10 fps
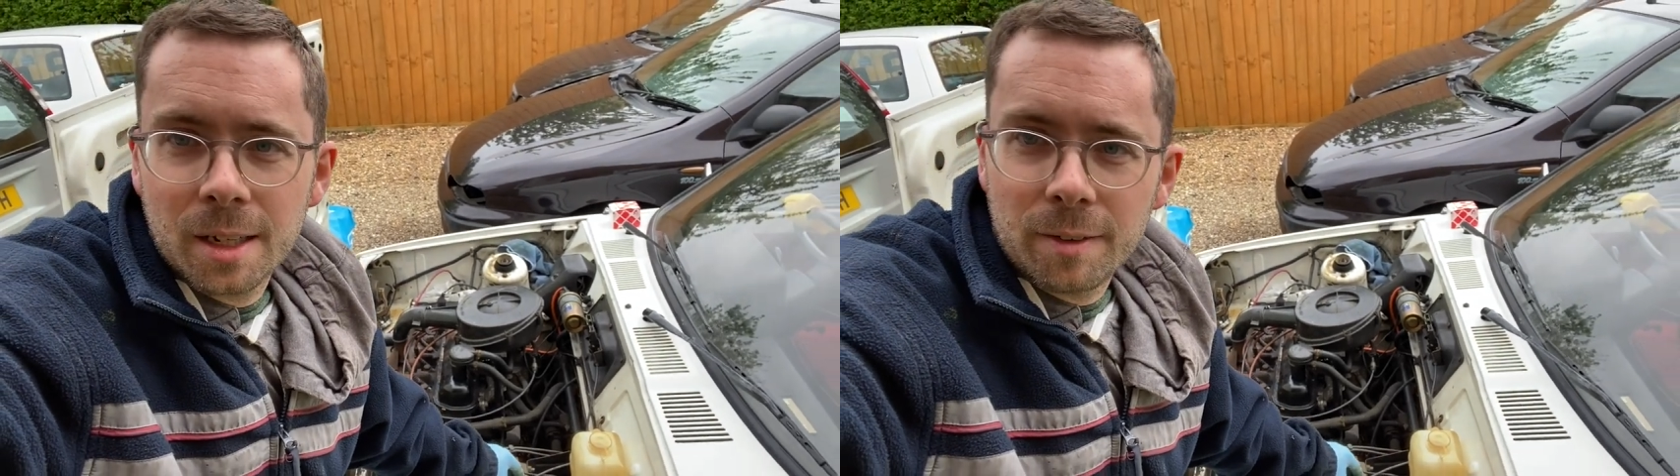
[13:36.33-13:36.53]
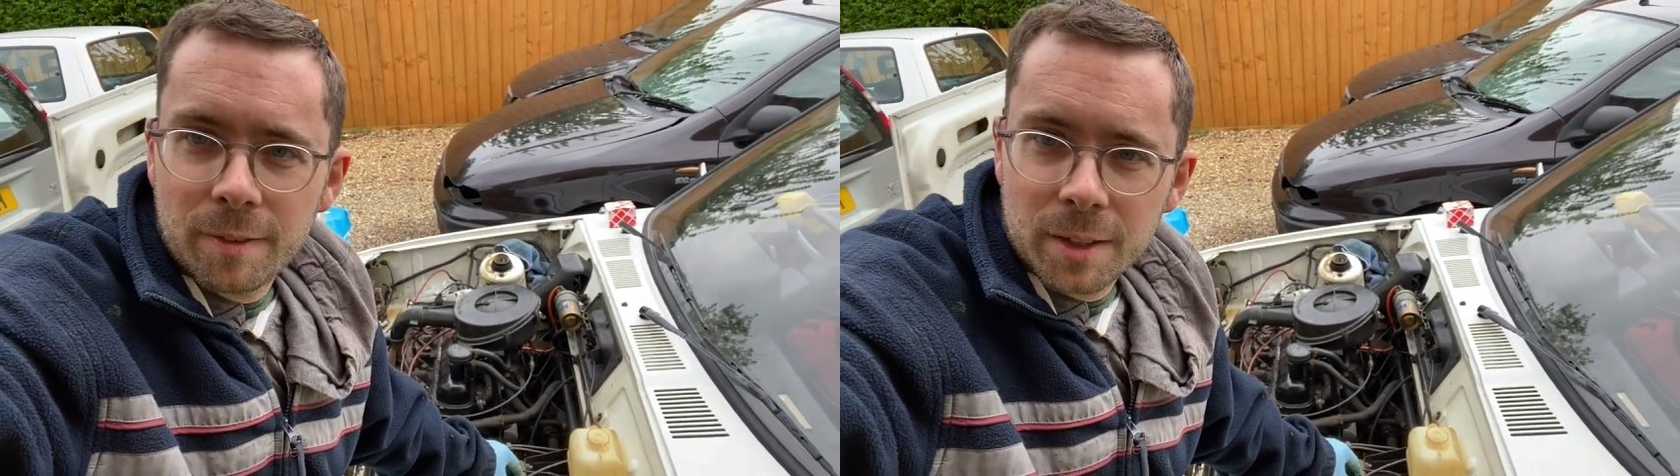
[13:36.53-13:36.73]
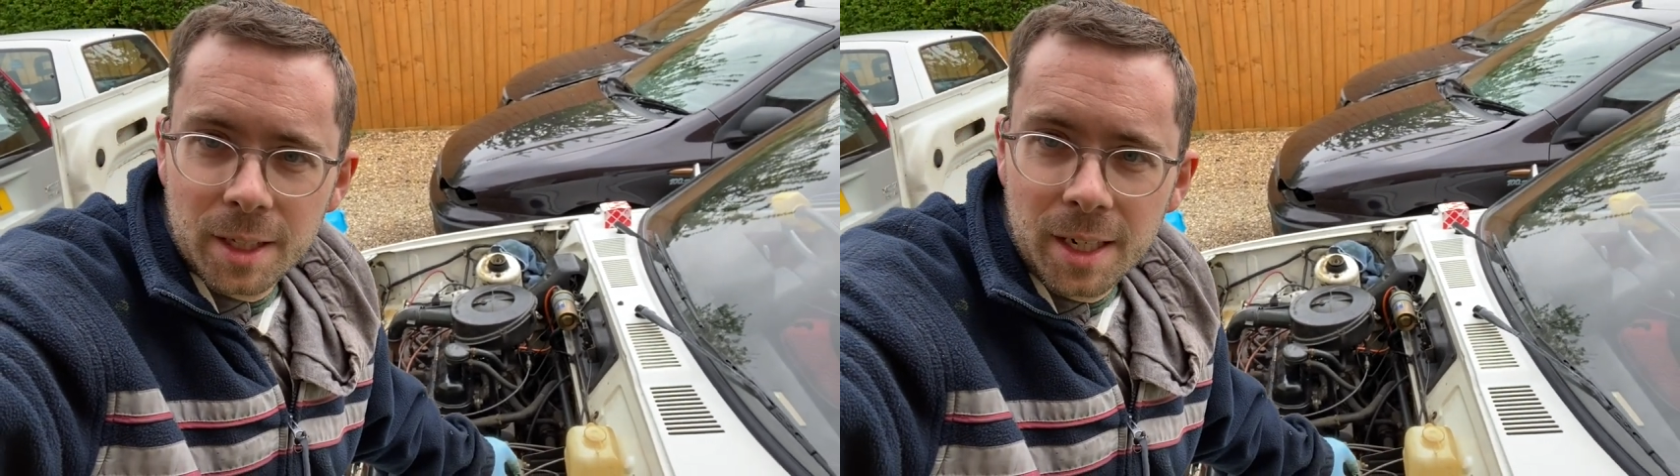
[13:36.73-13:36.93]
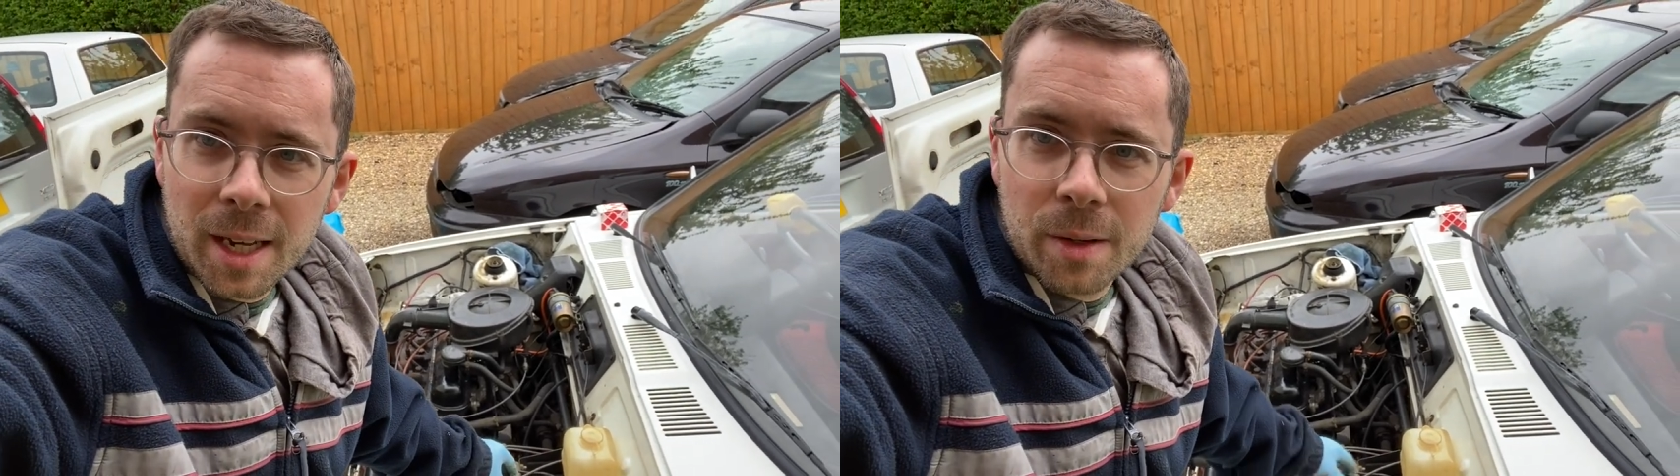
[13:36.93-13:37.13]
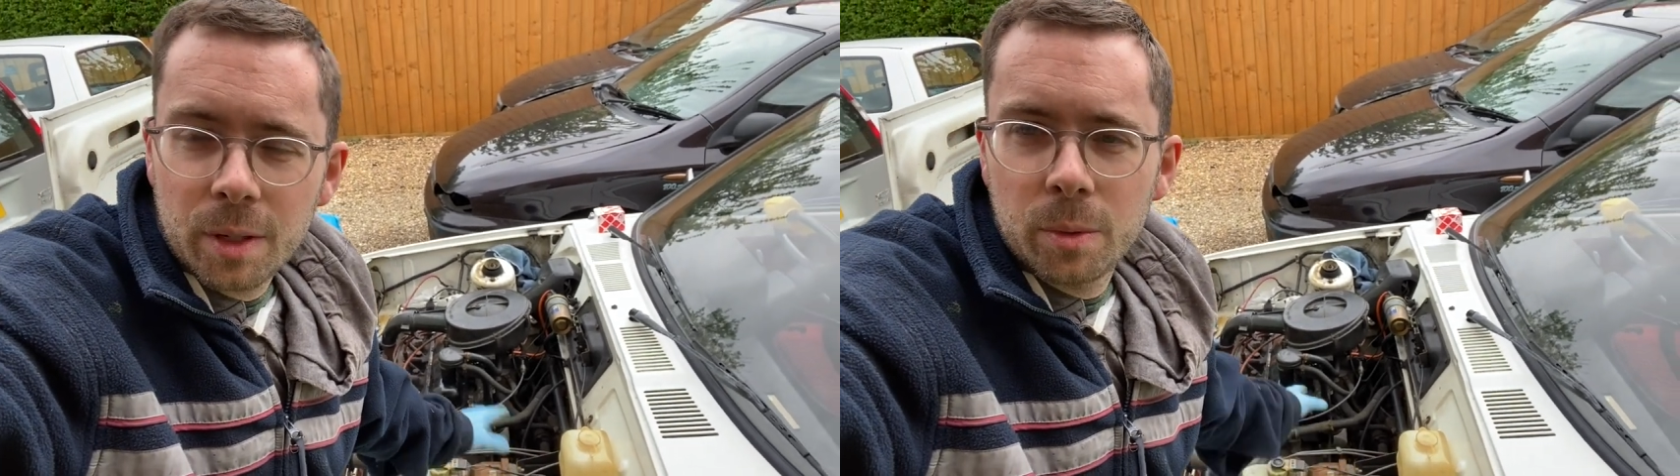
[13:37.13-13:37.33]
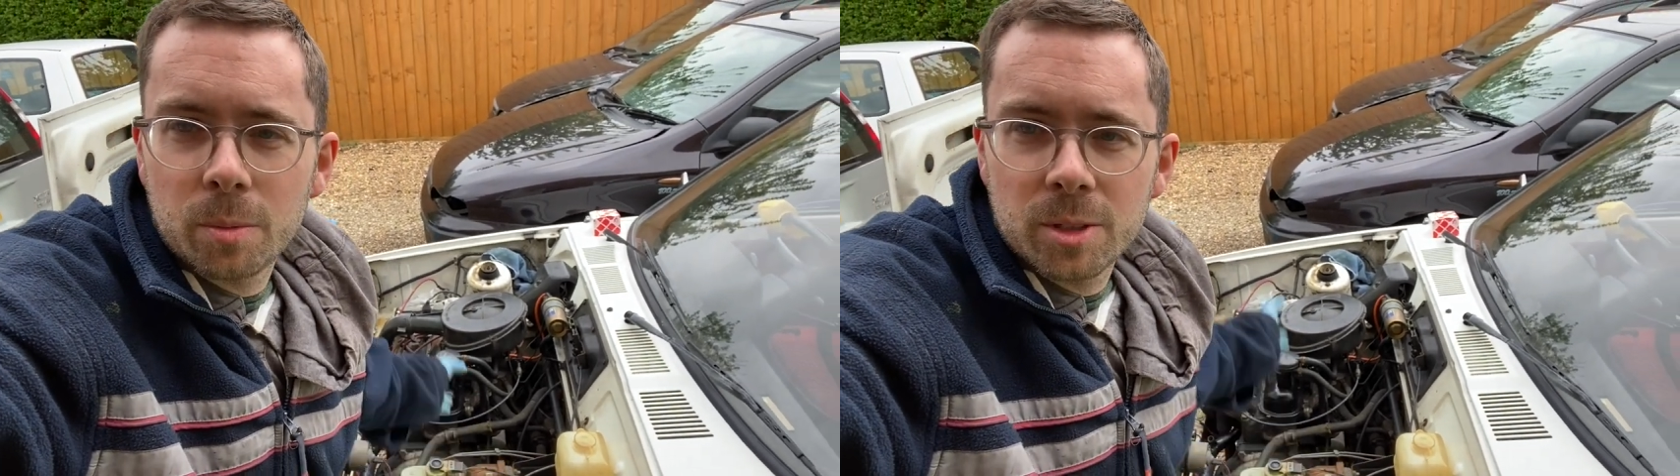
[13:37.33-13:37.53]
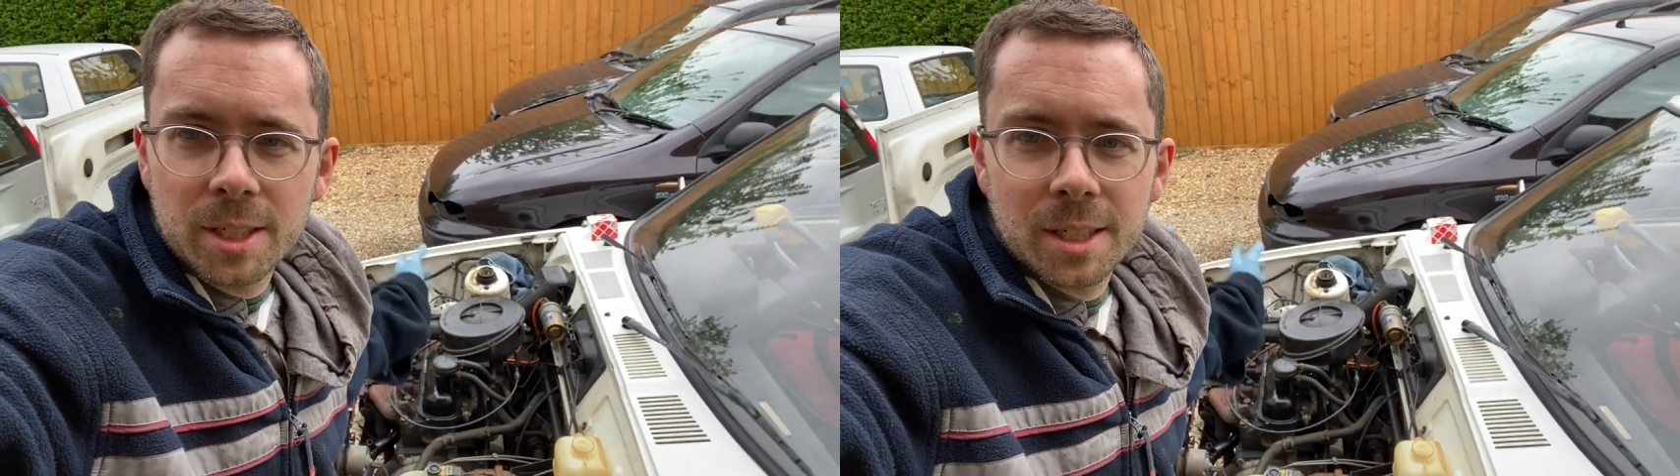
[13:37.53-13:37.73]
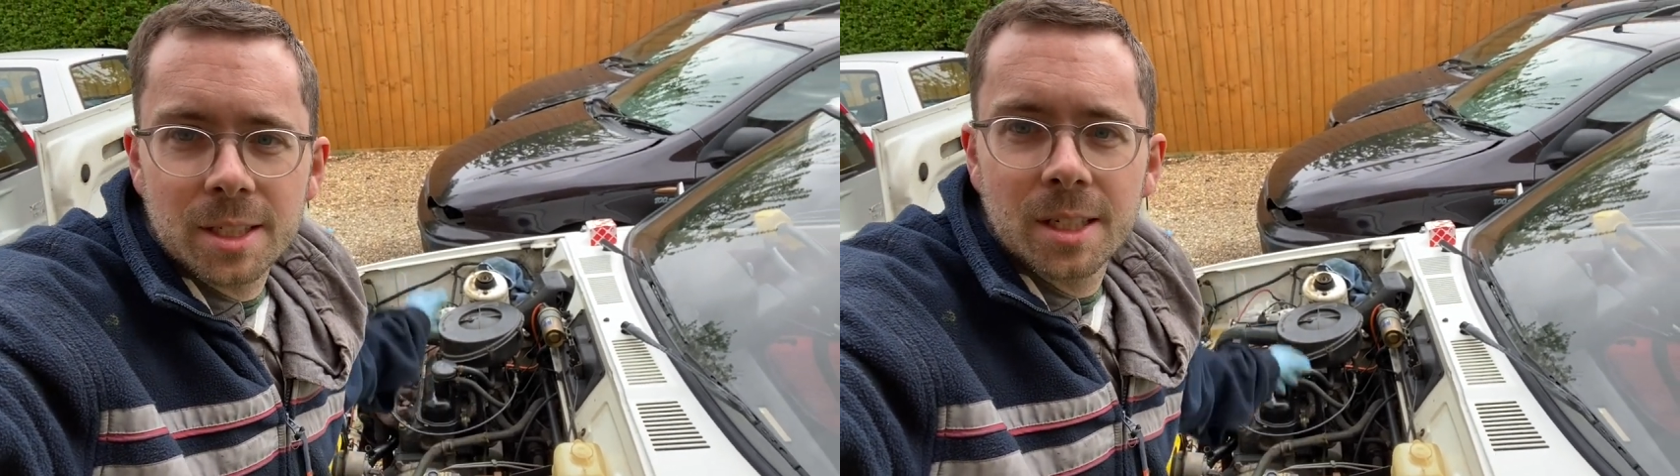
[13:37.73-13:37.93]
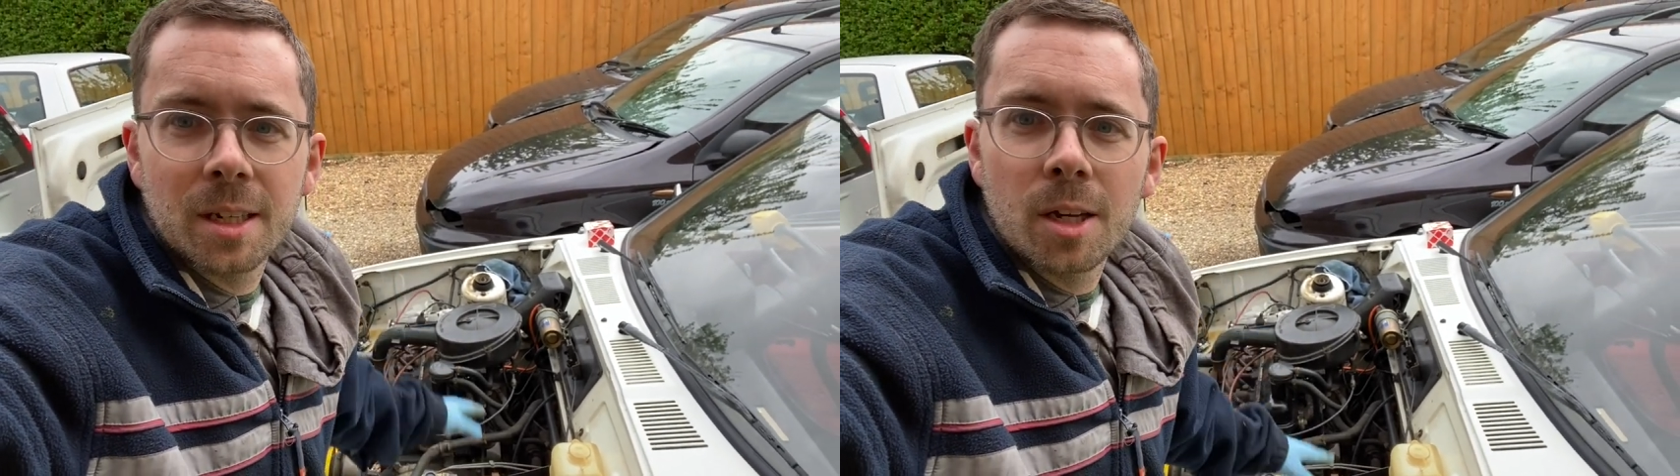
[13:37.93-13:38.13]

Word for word: if I filled it now, it would obviously just